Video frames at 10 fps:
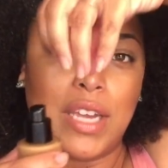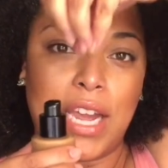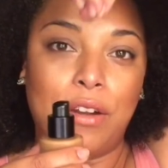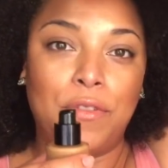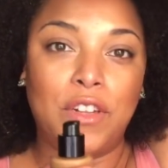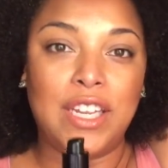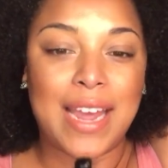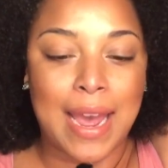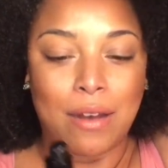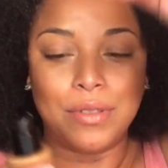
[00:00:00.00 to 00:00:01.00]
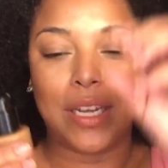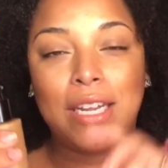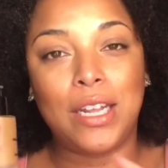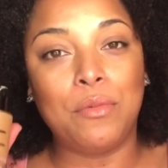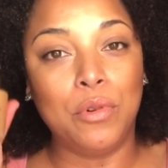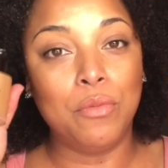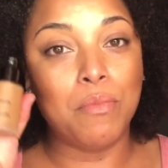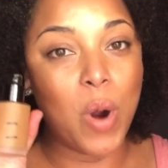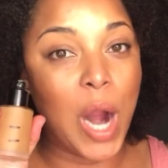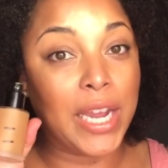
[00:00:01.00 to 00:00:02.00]
carefully out, and it will
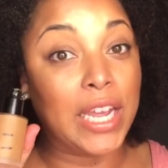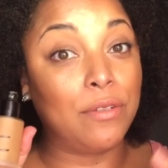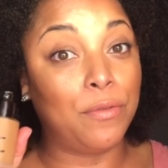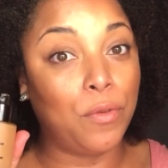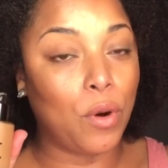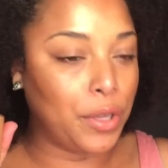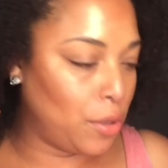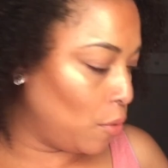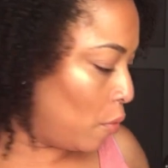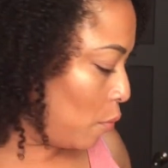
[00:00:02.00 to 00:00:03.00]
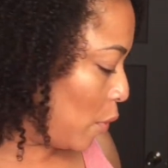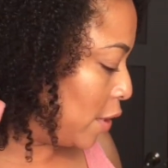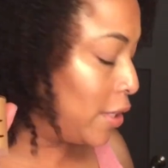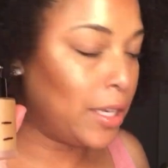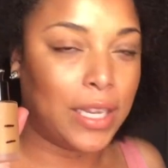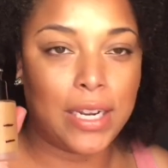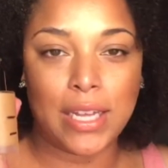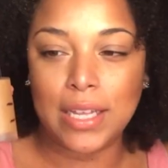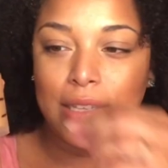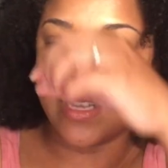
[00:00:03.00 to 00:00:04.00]
mark it for you where it
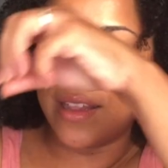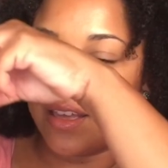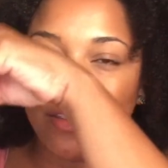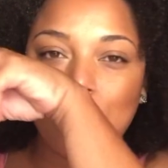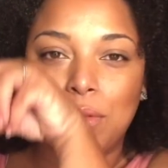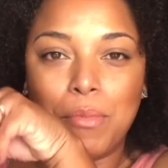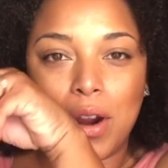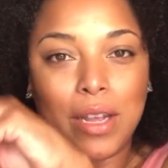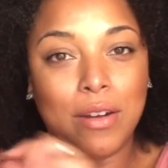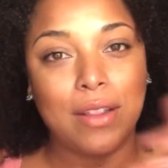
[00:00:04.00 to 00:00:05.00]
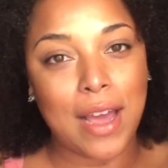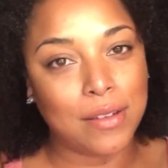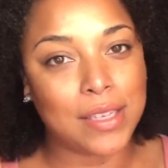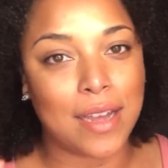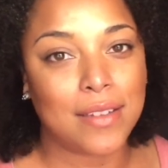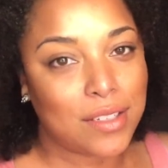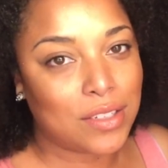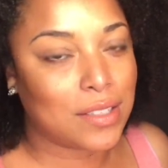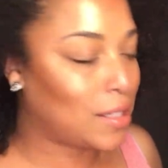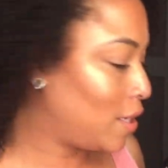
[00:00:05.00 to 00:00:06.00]
is, and then you can mark it on the outside. That's just